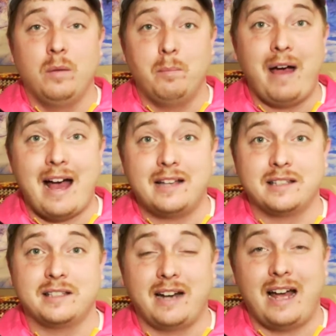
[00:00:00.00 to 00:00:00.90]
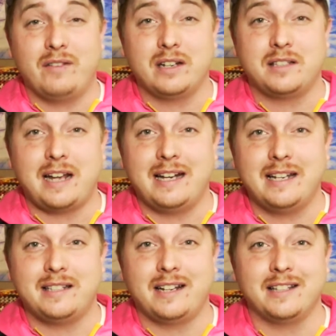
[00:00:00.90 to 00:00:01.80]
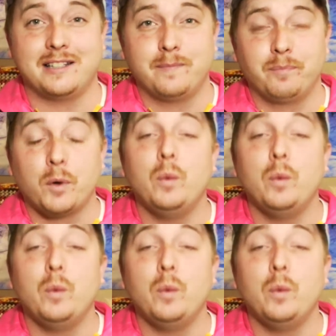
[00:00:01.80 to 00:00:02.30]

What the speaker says: masks and having to stay distanced,